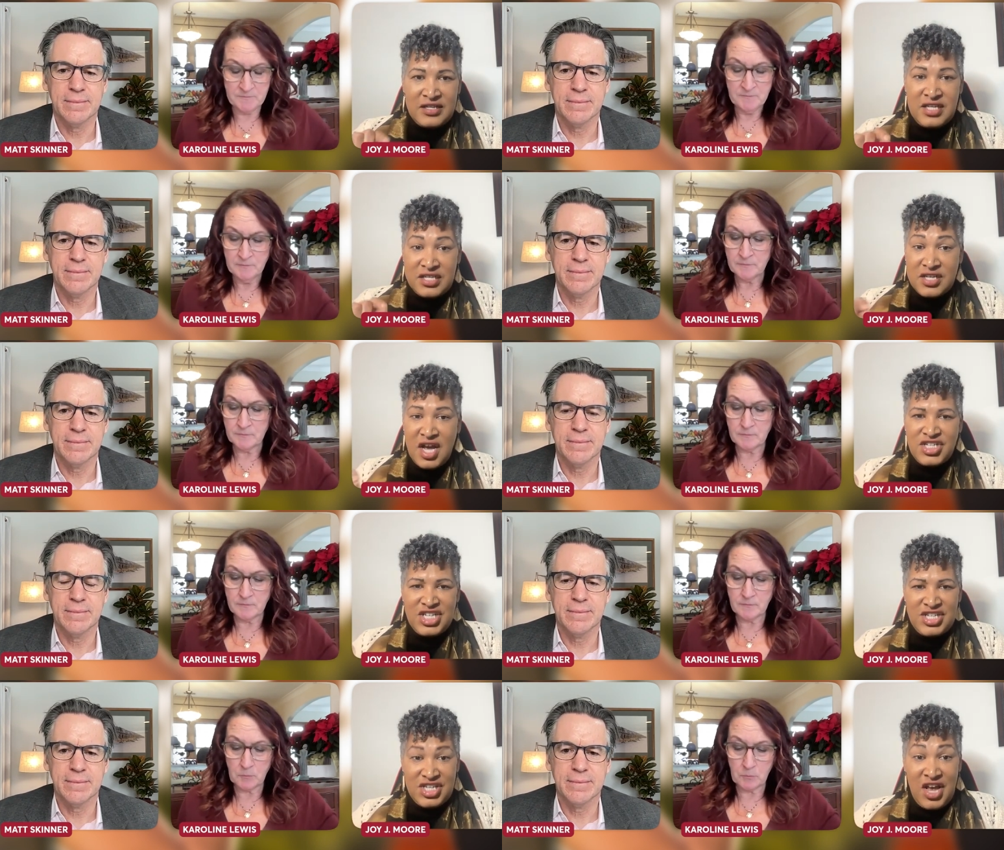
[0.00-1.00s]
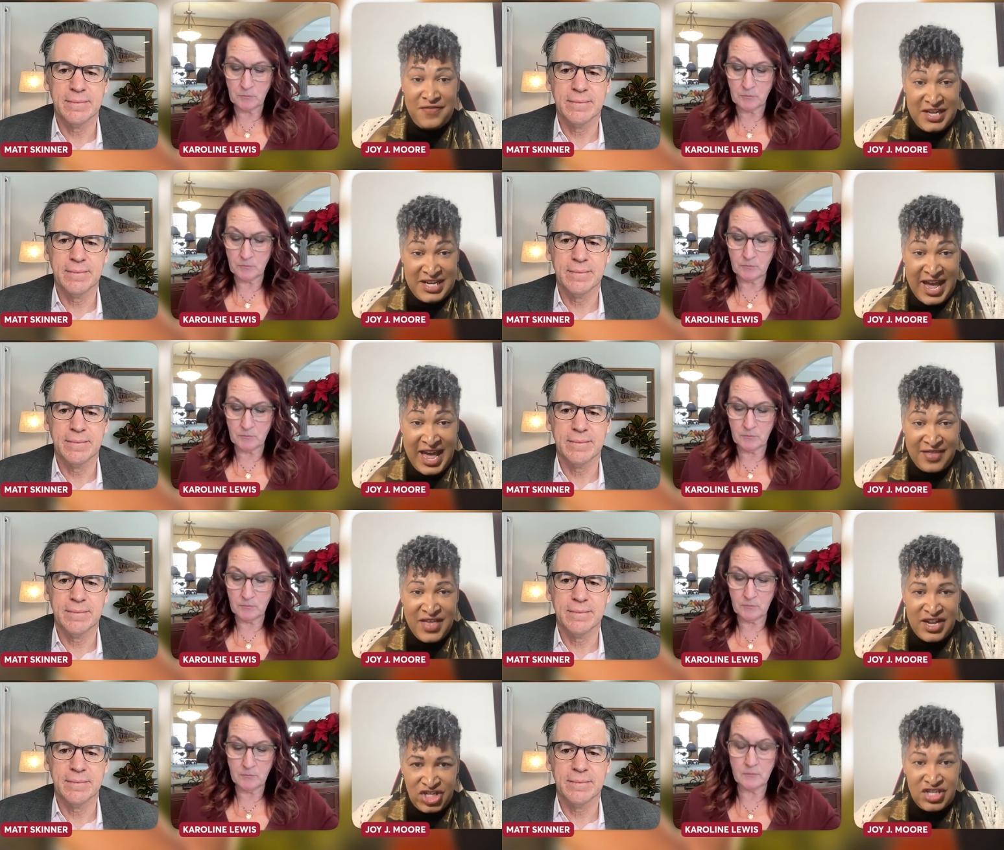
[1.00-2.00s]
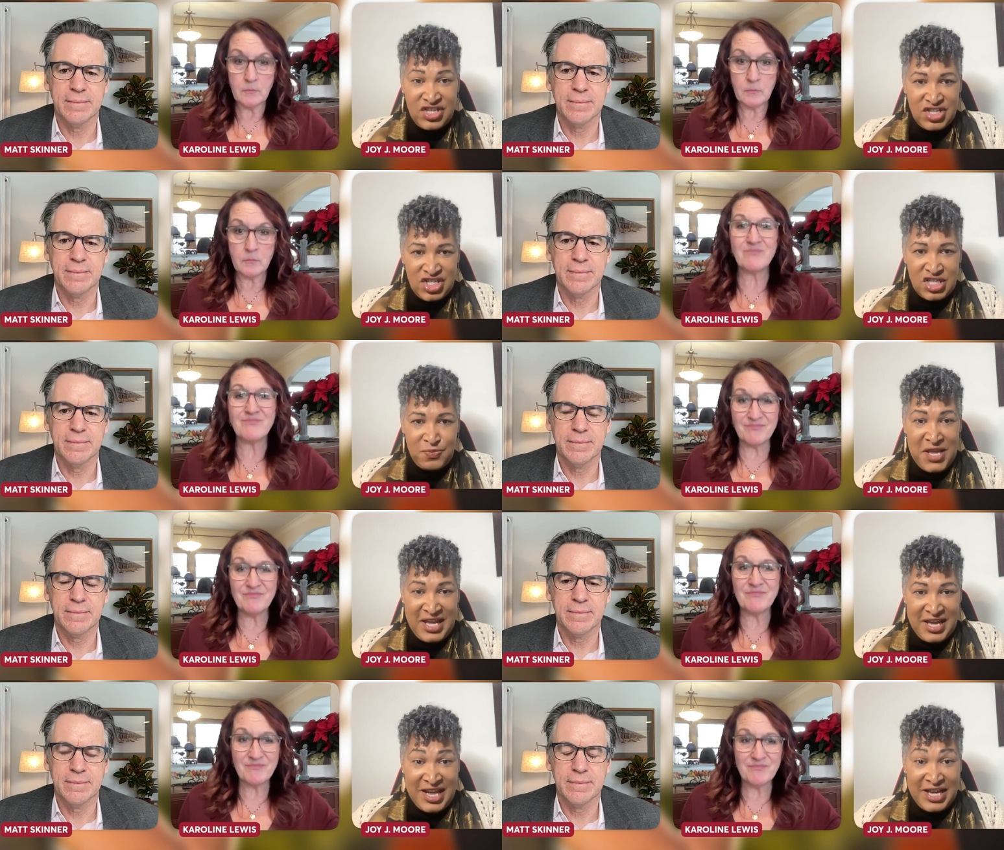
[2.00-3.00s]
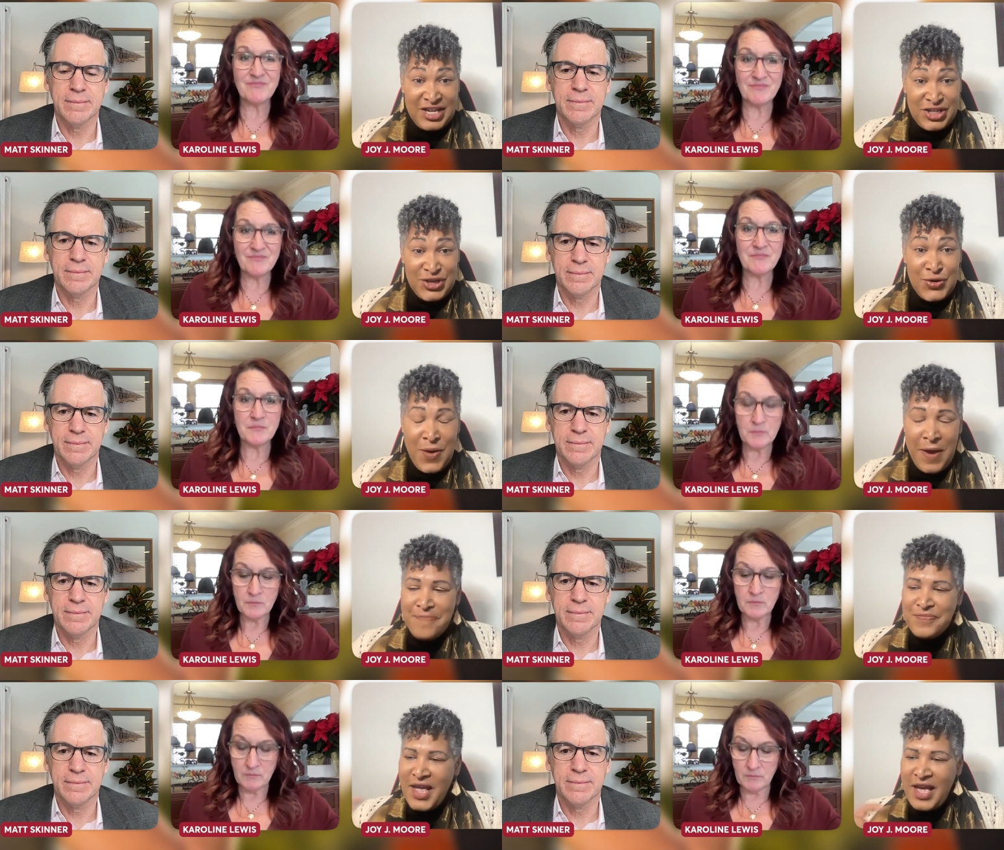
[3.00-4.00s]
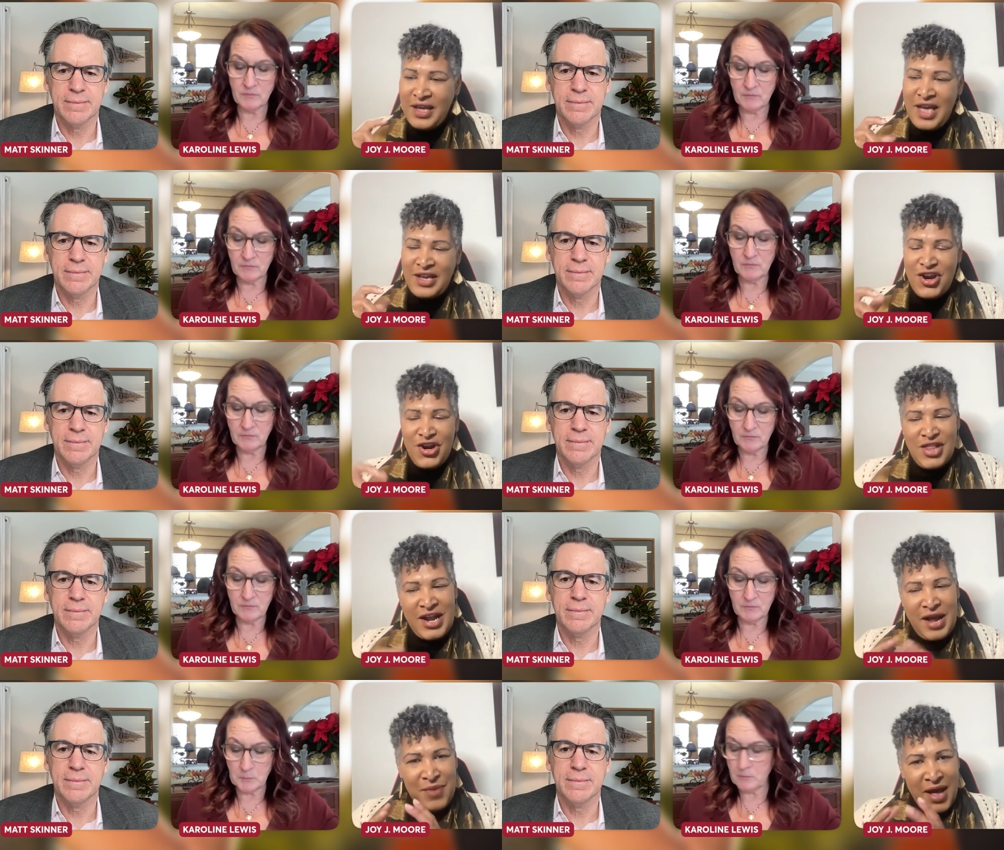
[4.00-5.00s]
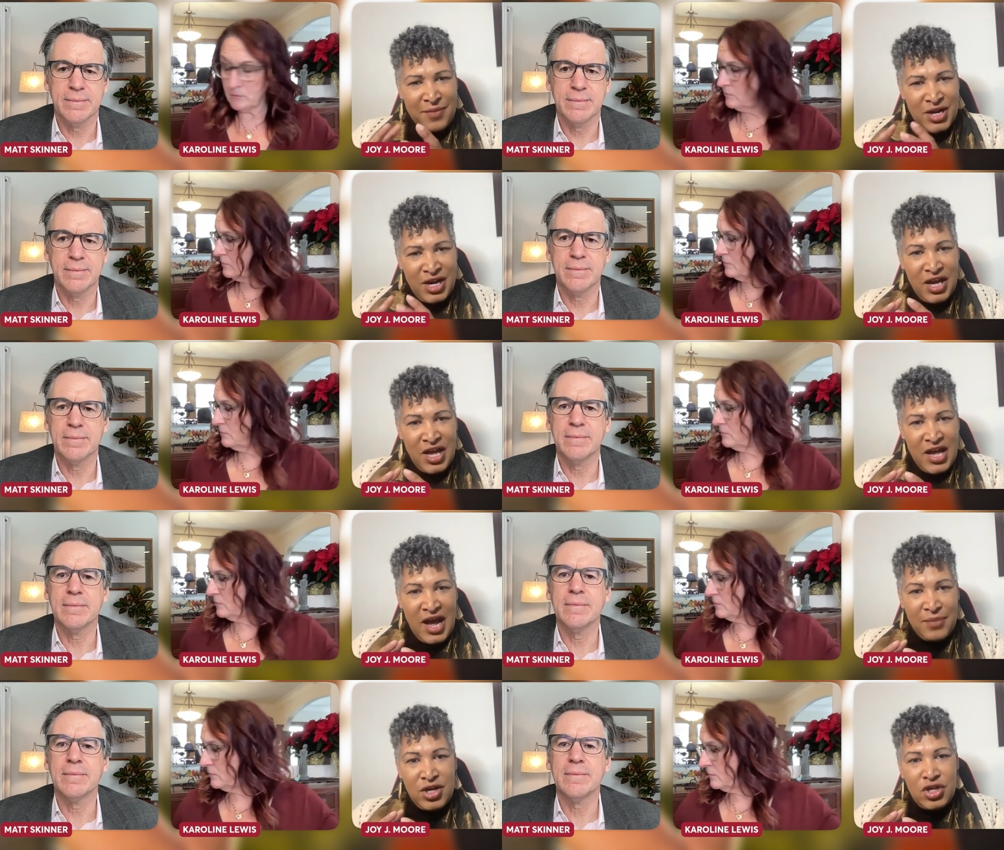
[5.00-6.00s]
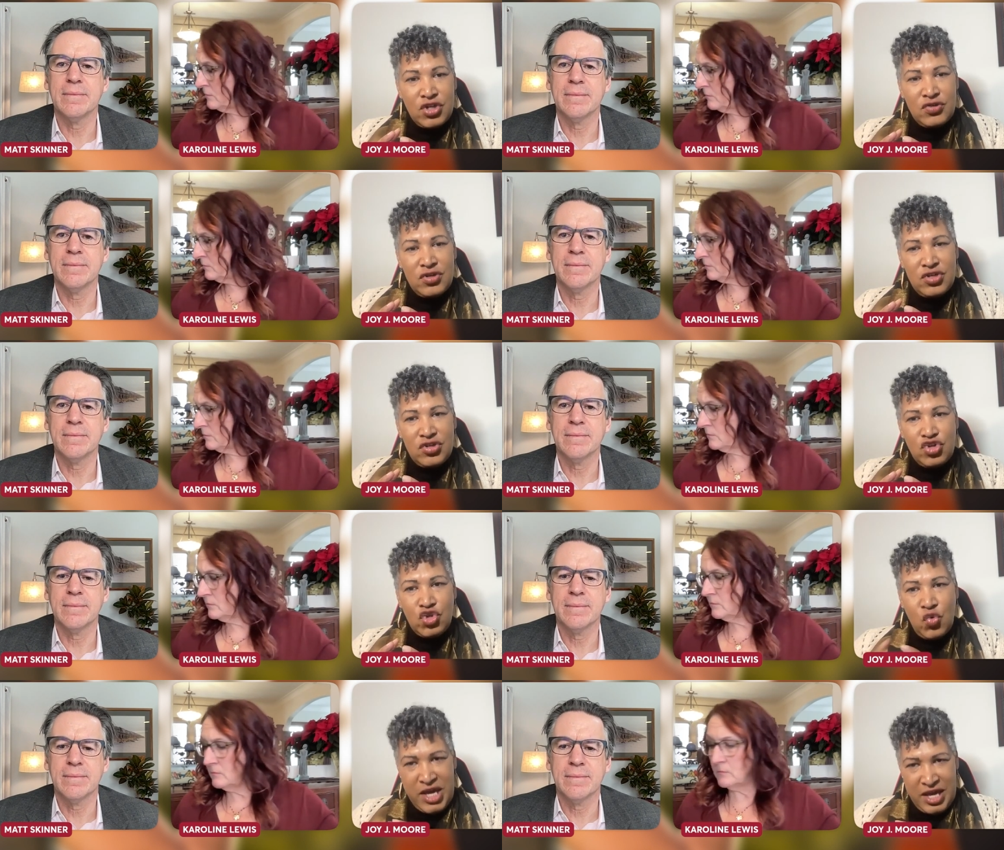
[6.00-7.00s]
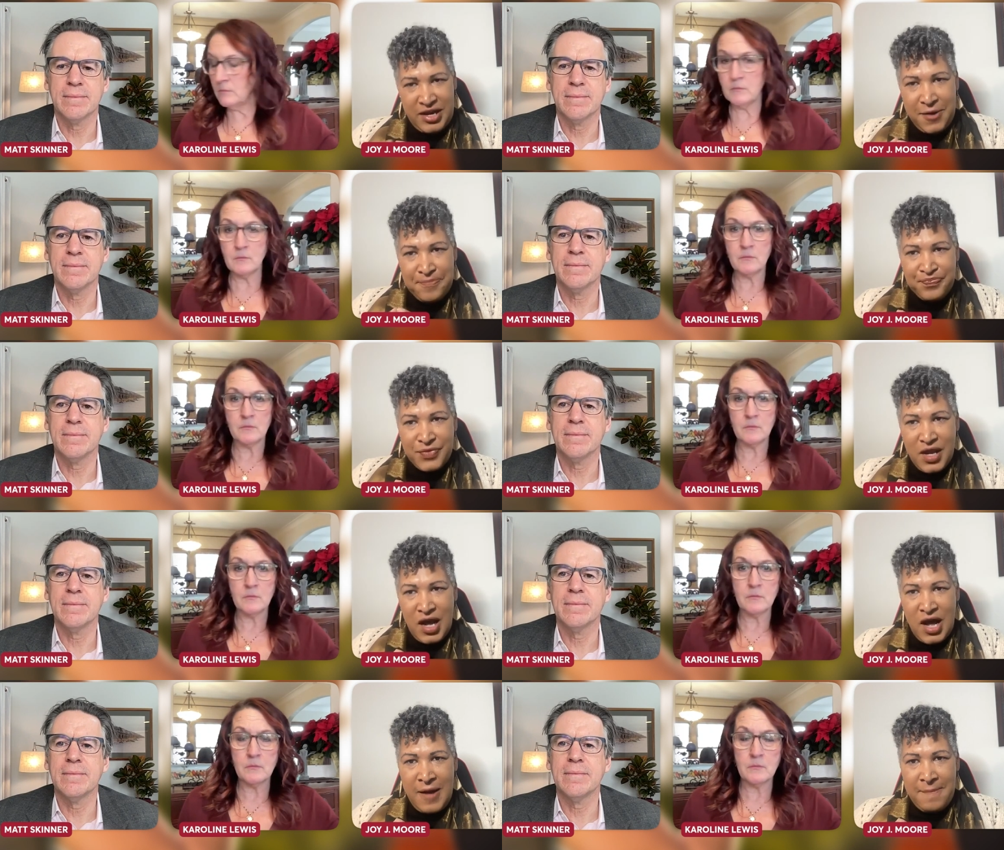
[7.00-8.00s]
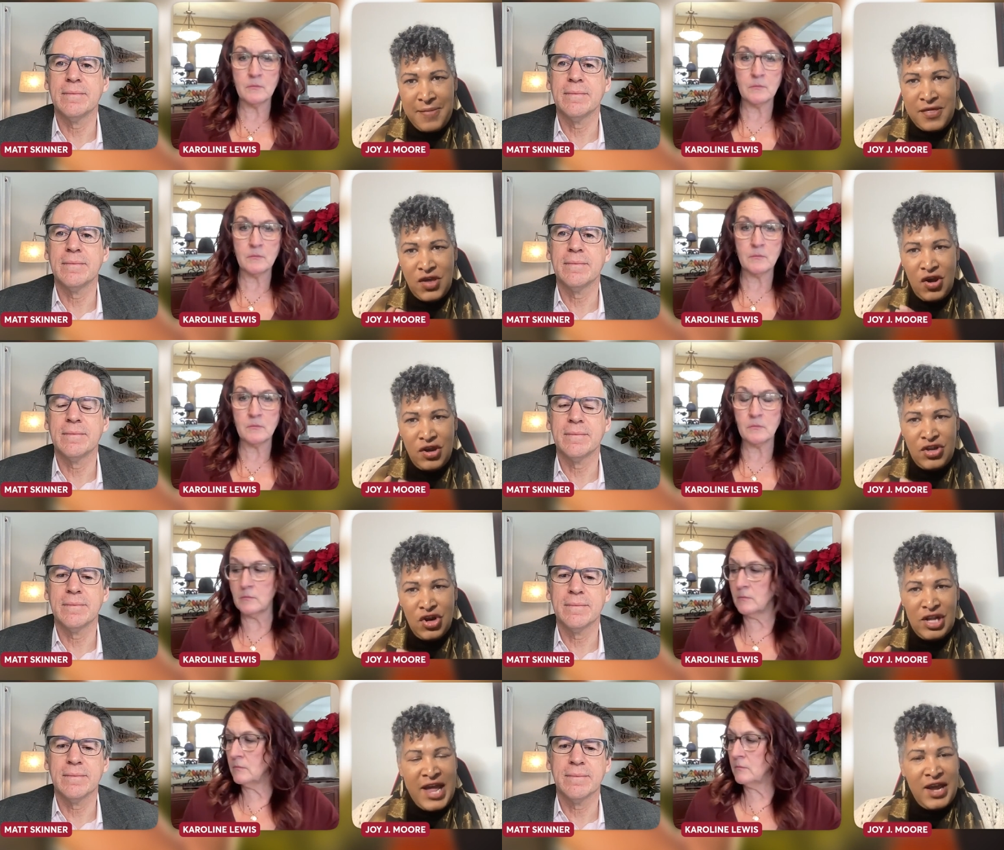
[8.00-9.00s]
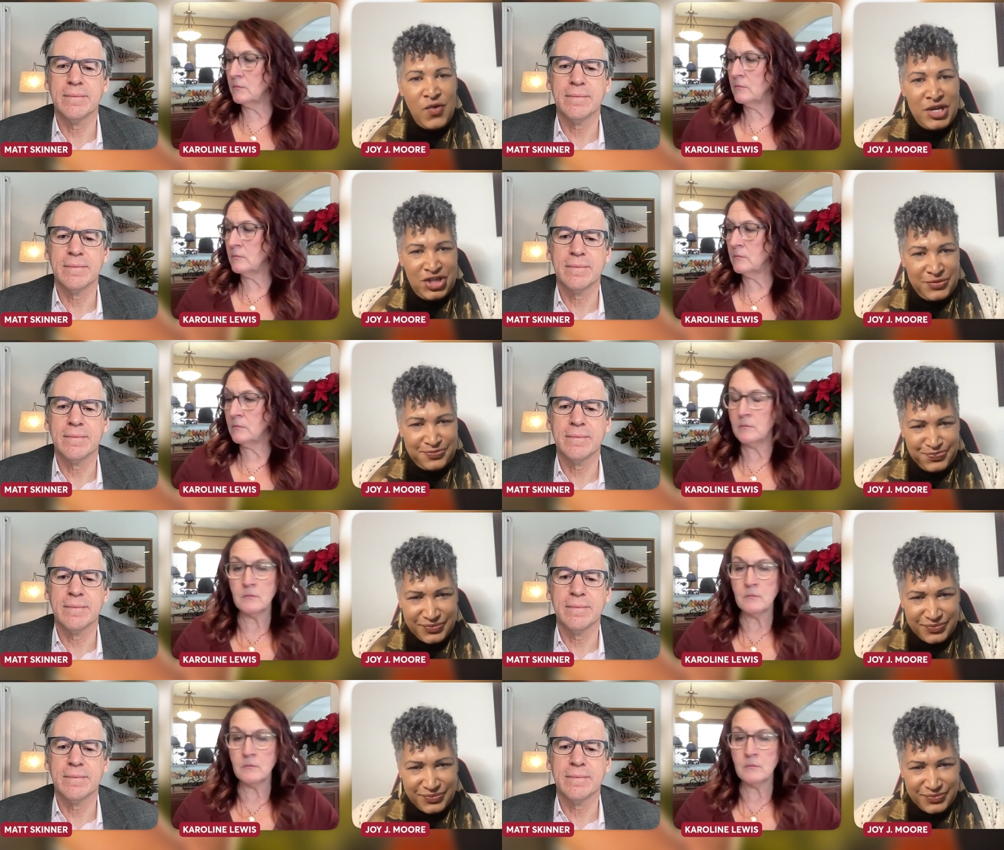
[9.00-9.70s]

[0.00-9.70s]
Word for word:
Speaker 1: discussions of the day that Jesus is mm-hmm. speaking mm -hmm. into. And, and, mm-hmm. Karoline, I'm I'm gonna I'm gonna tweak um, your your language